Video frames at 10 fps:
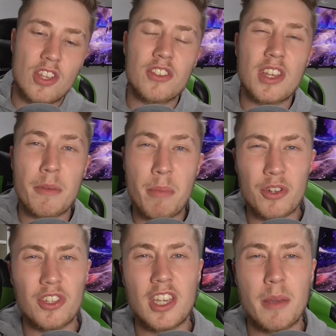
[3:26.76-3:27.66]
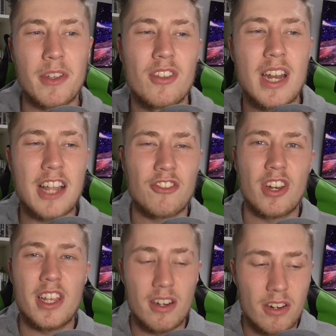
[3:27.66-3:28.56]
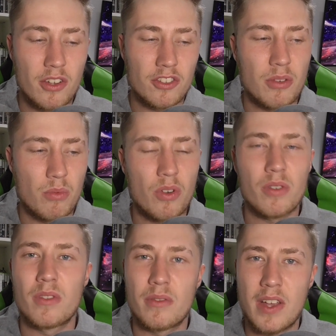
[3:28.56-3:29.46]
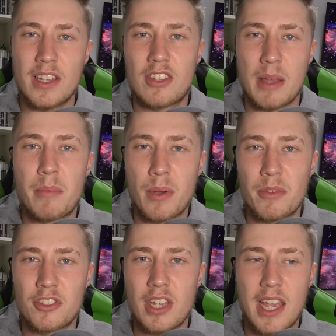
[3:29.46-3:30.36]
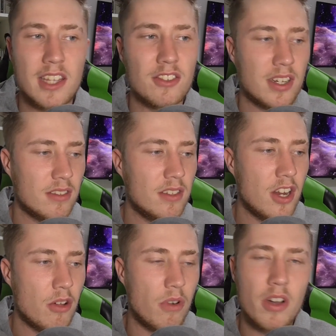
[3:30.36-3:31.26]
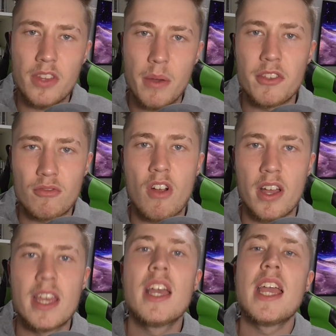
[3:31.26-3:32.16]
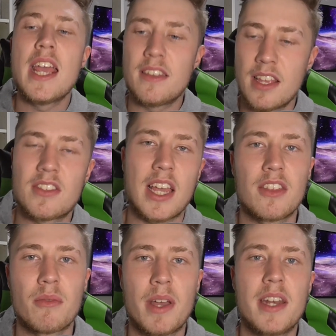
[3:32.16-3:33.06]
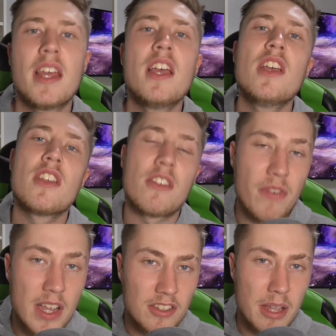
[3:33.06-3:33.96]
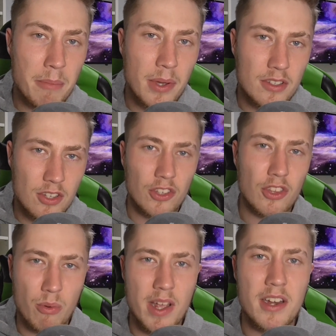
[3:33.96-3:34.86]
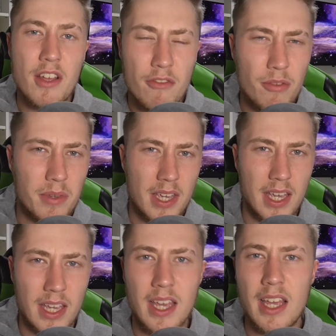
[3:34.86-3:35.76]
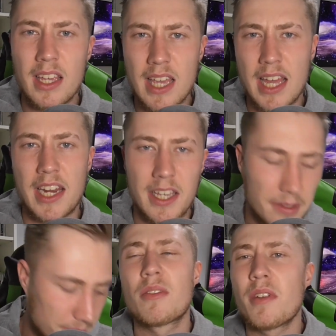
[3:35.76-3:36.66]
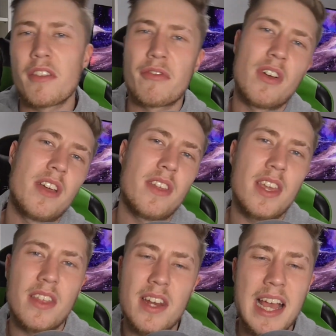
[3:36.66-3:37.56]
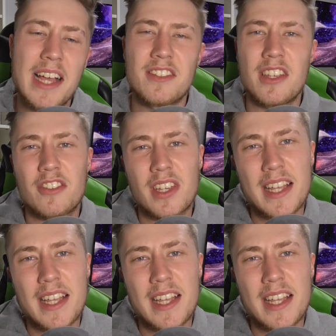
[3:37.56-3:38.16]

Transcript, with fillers: turns out the Boxing Commission actually looked at what FaZe Temperrr was saying and said, you know what, no, he's right. He did take the win FaZe Temperrr took the win from King Kenny. So another fight that he then has is